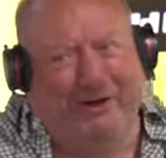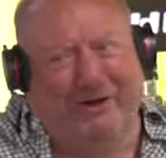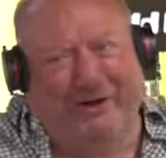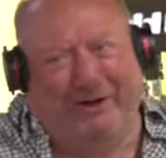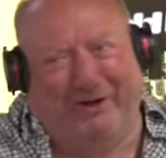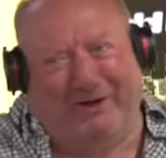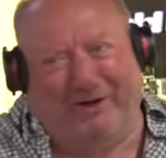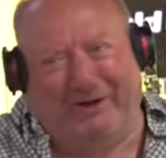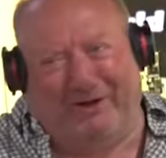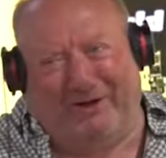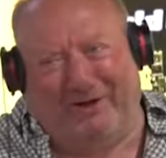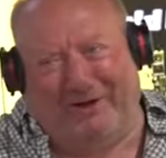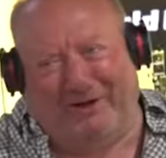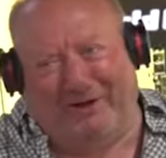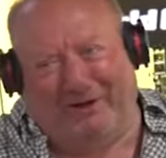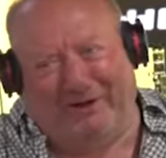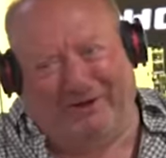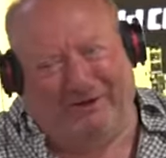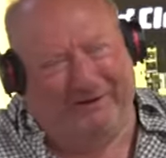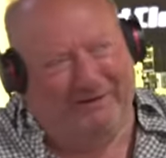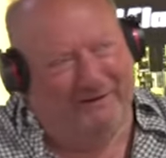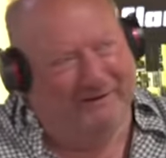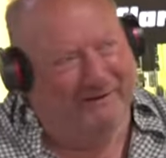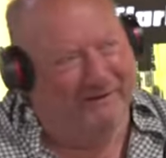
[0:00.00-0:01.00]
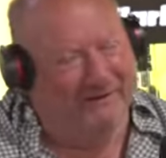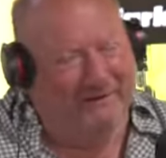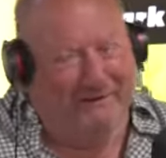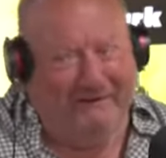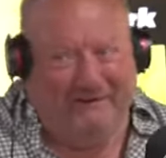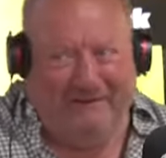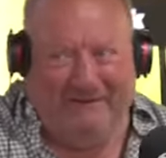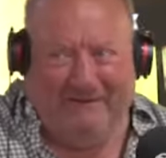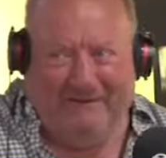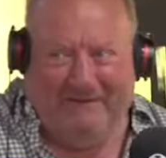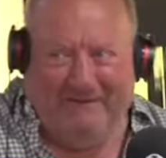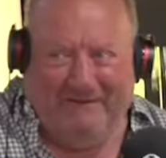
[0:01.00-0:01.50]

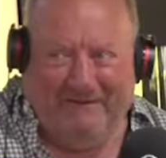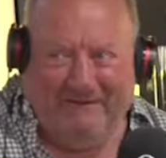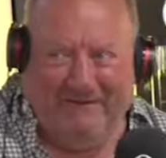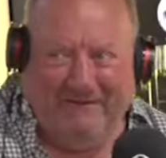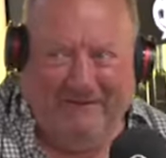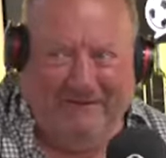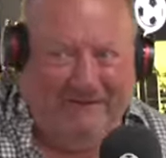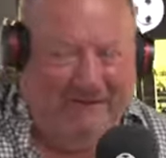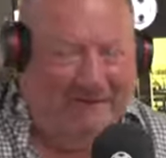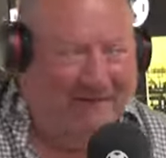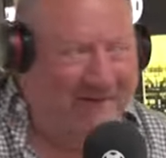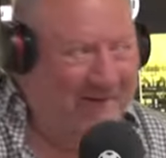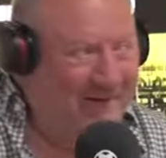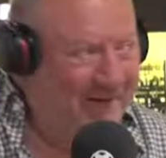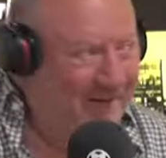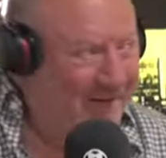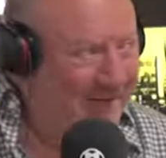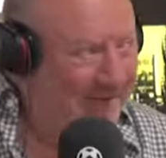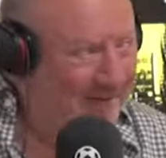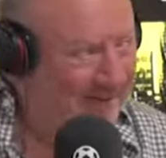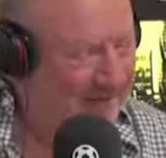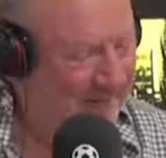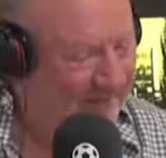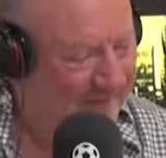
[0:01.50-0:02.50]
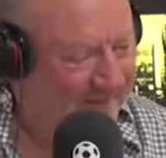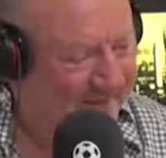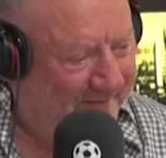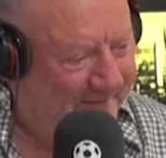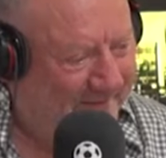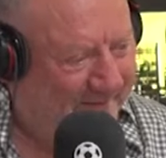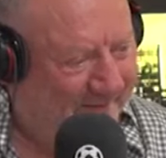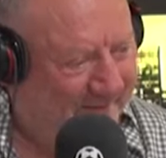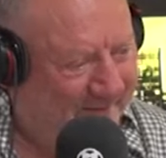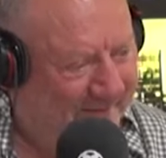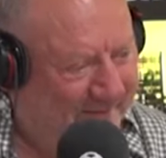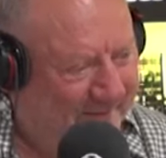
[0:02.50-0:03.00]

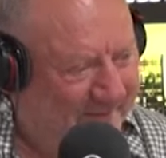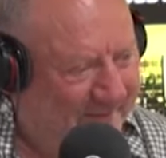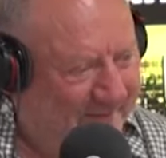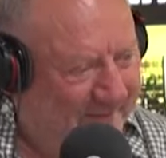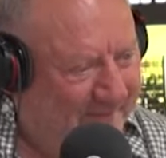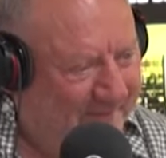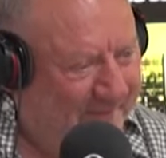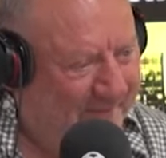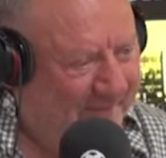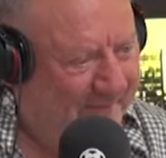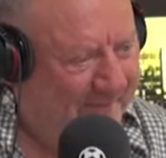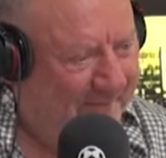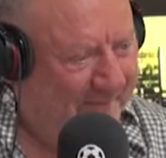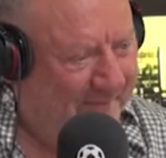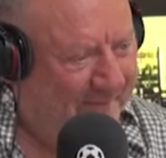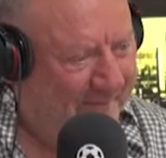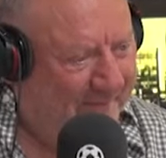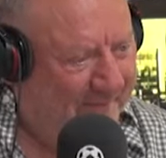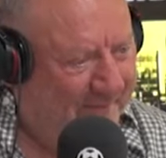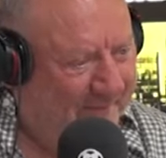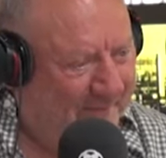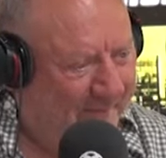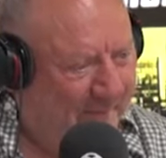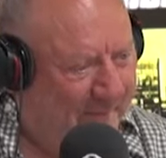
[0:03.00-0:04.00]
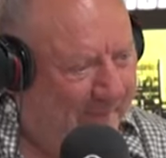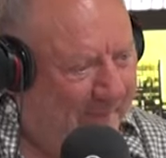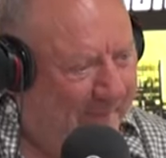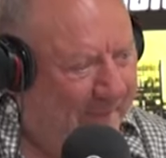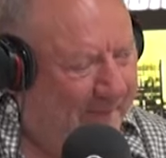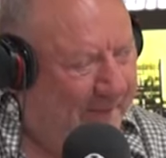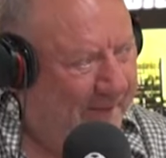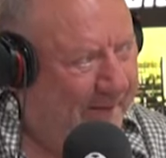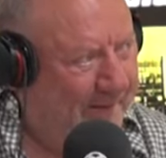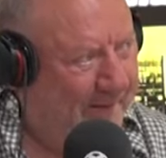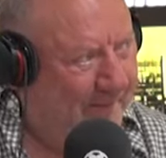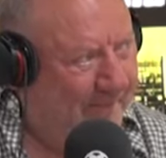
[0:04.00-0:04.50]

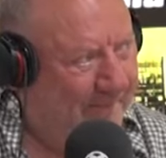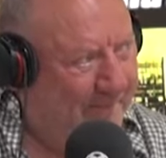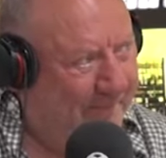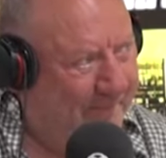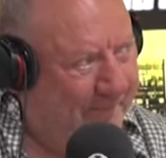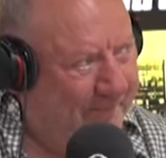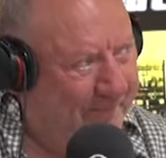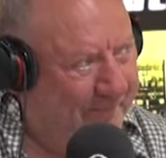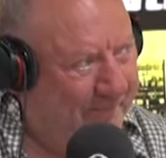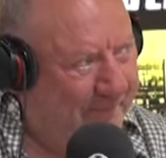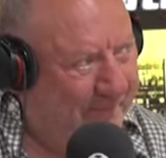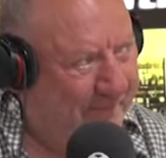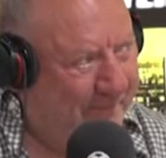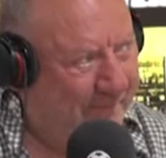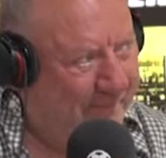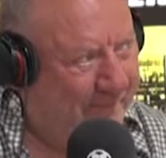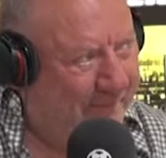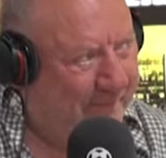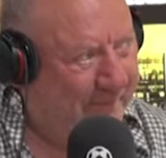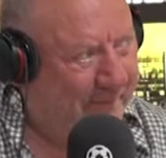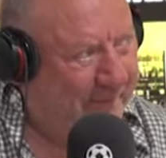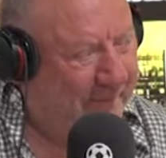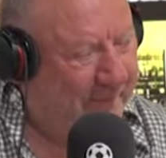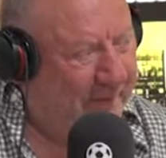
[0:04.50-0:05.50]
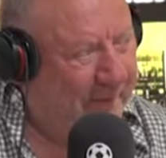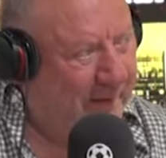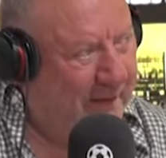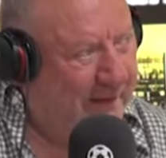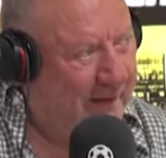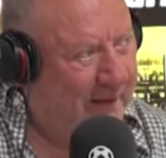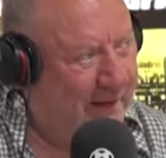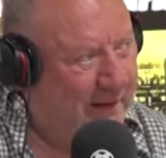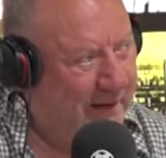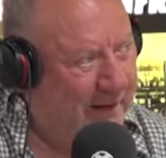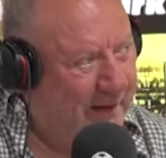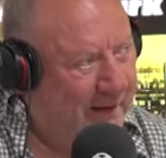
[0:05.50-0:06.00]

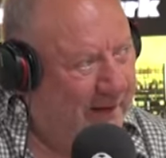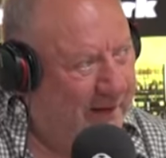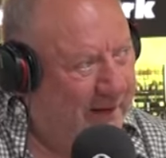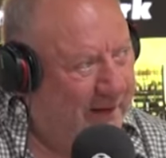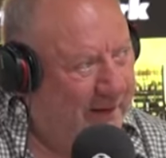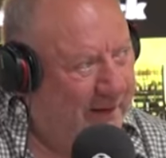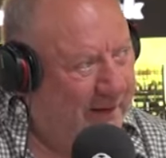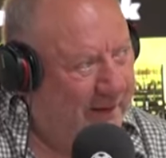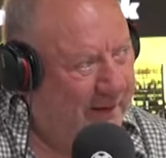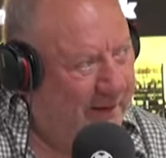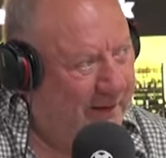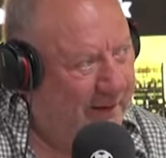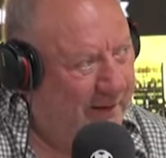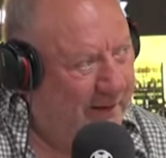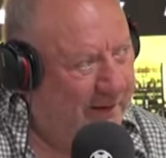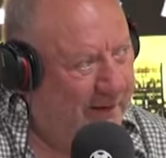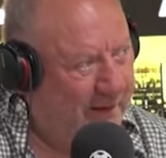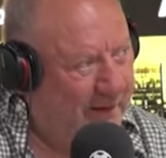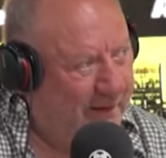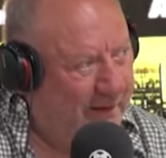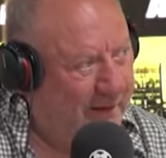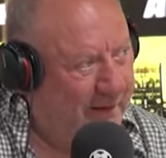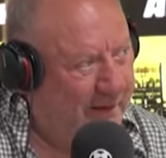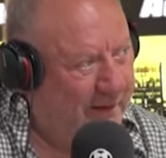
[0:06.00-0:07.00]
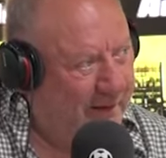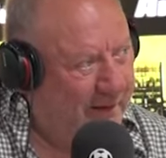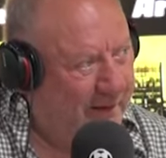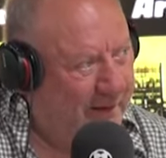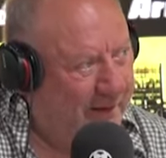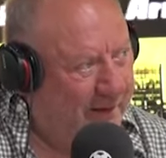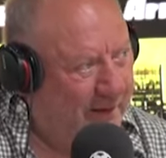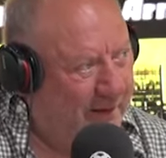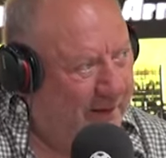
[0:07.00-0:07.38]
[no speech]